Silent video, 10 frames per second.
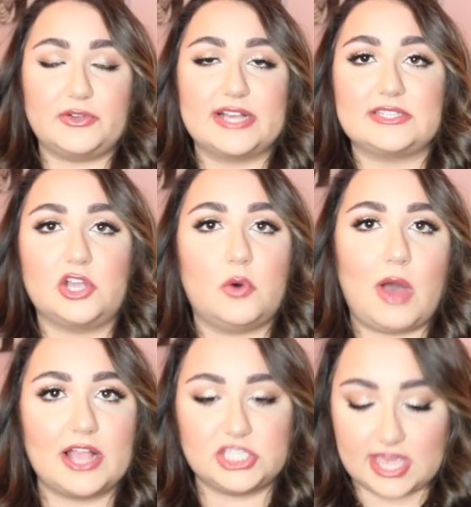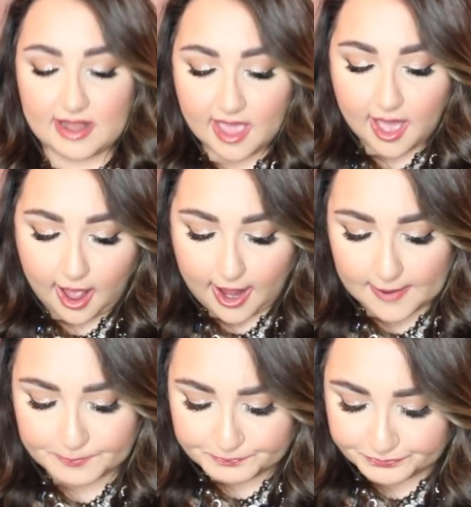You guys can go watch it.
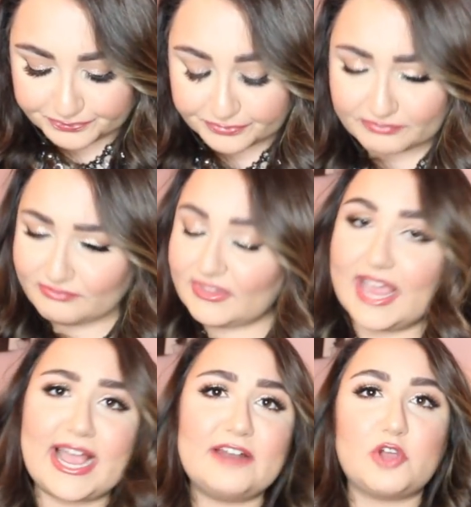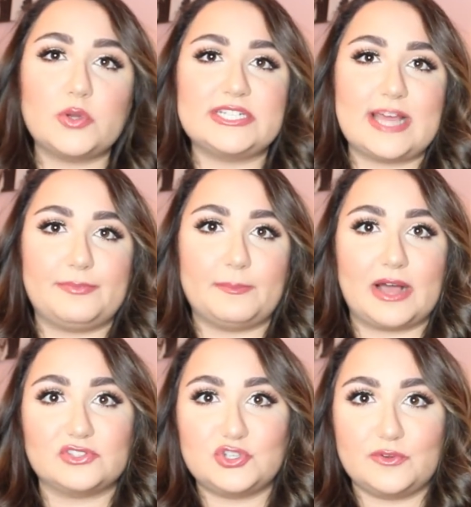I kind of go into depth
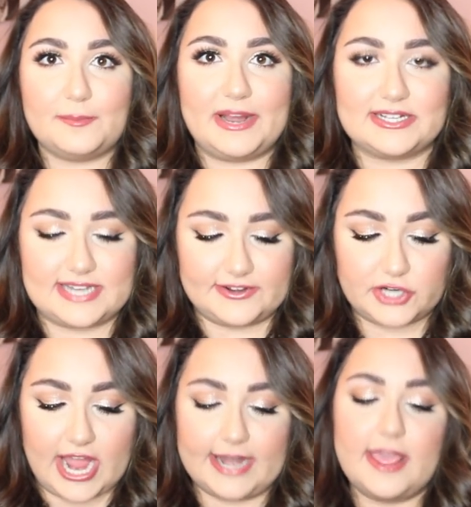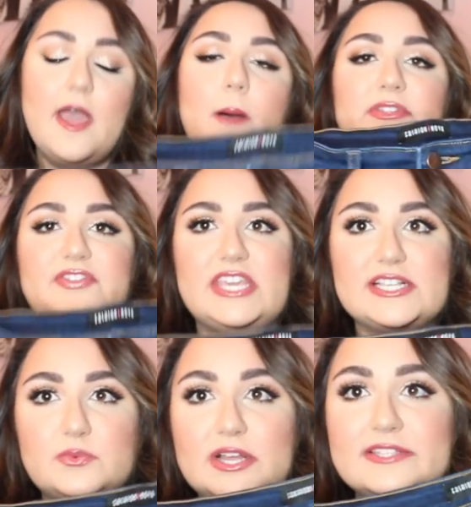about two of the pairs that I tried, but
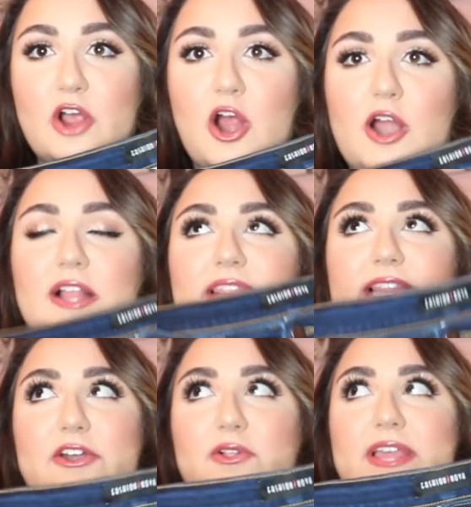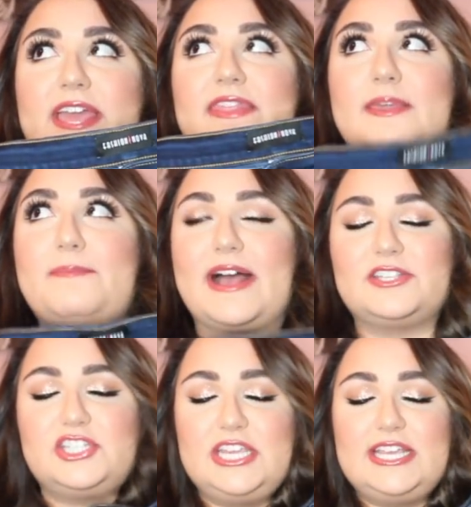these ones are literally the
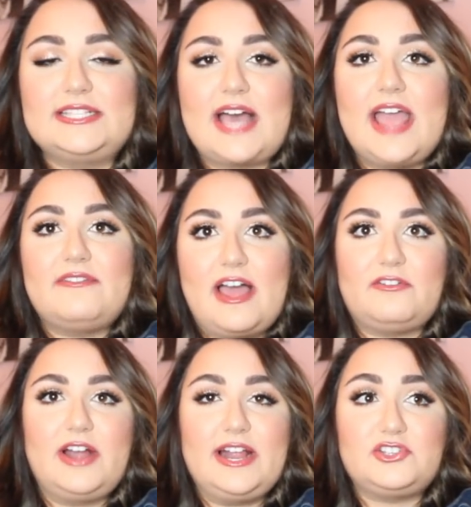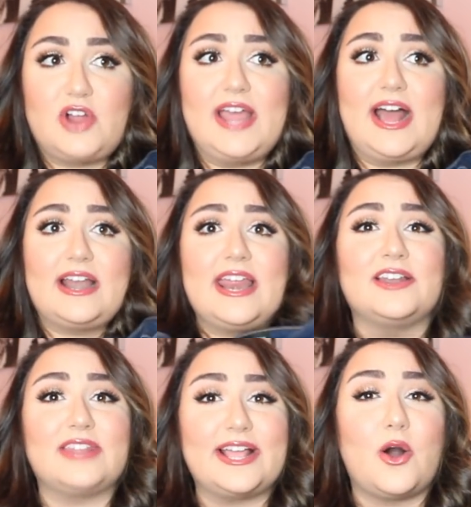best jeans I have ever tried on
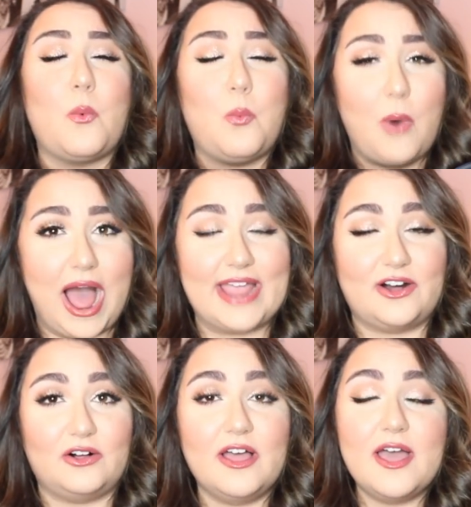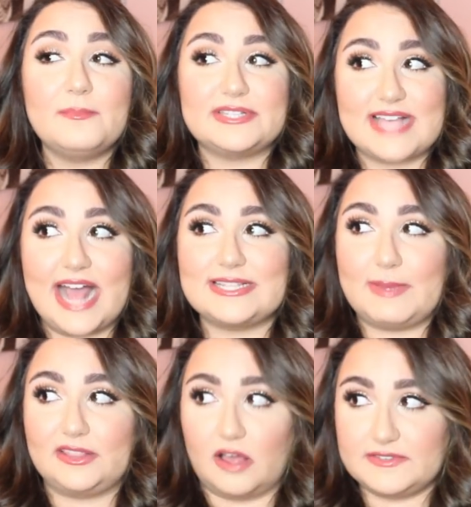in like a while, besides
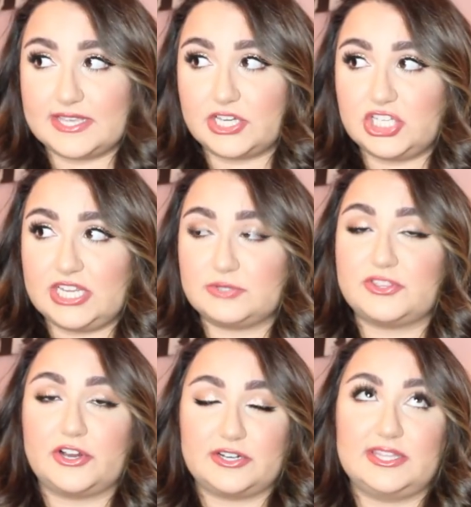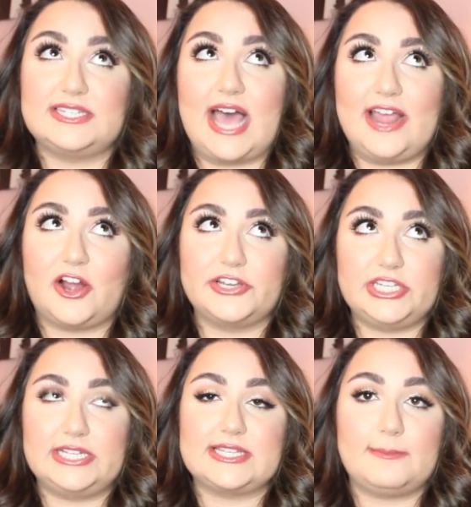my Lovesick jeans, which are the die-hard
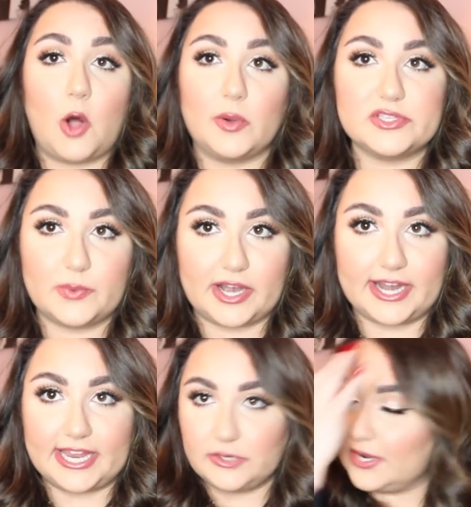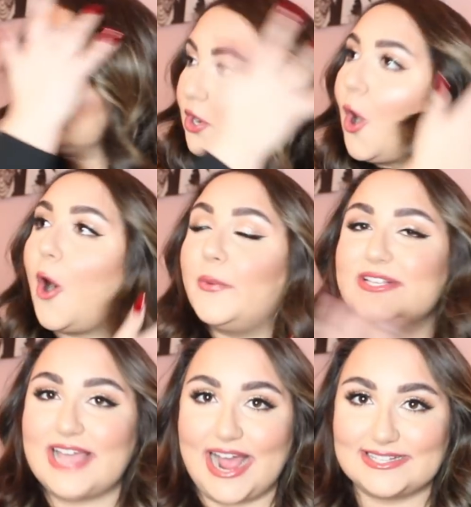jeans that I'm always wearing, and you guys are
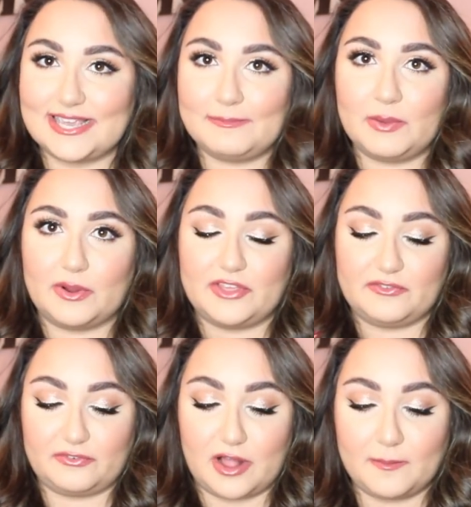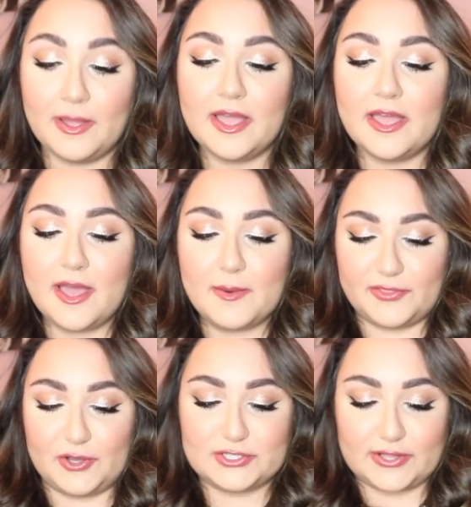always asking me where they're from,
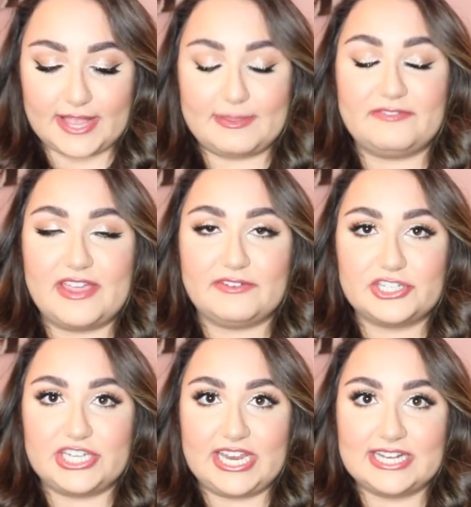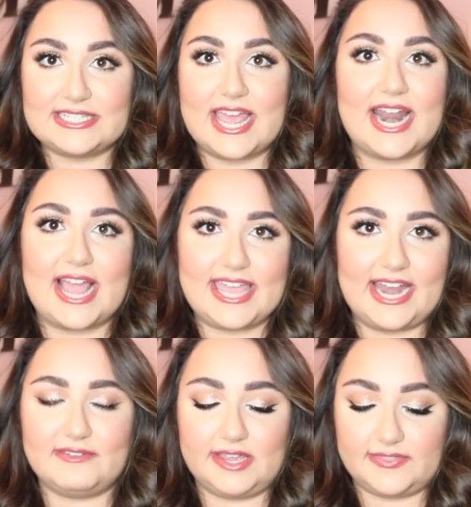but those are like my favorite jeans, and I
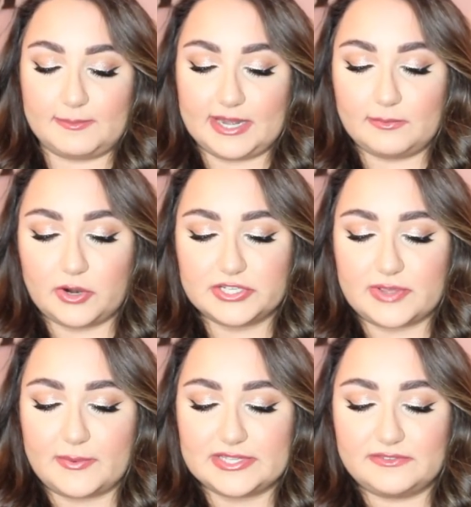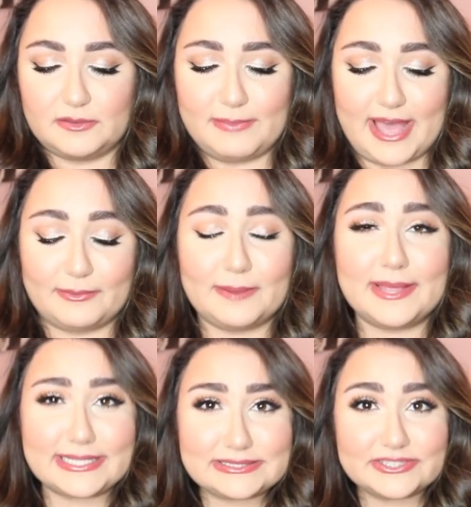can't even get them anymore, so I always feel bad when I'm
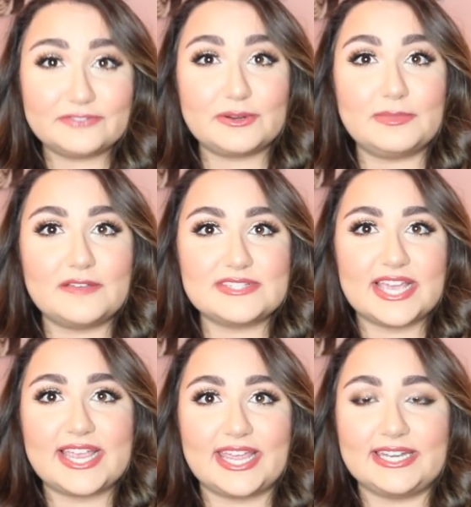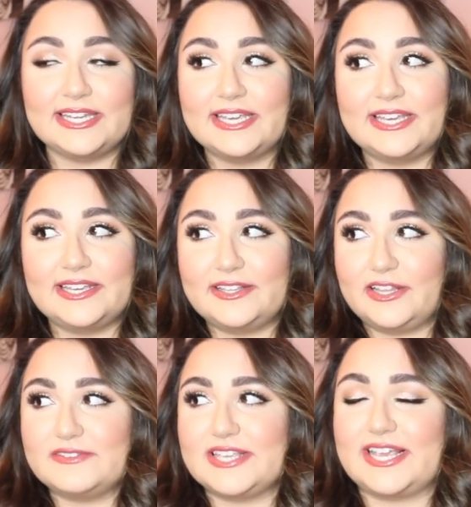like, oh, they're from Lovesick, and
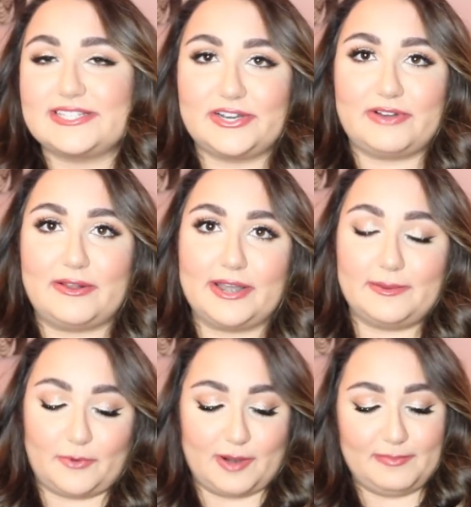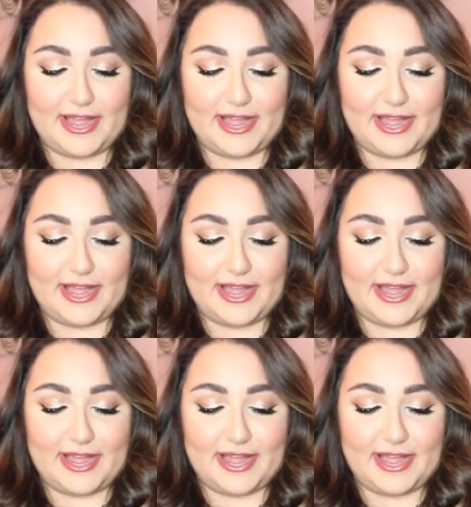Lovesick isn't around anymore.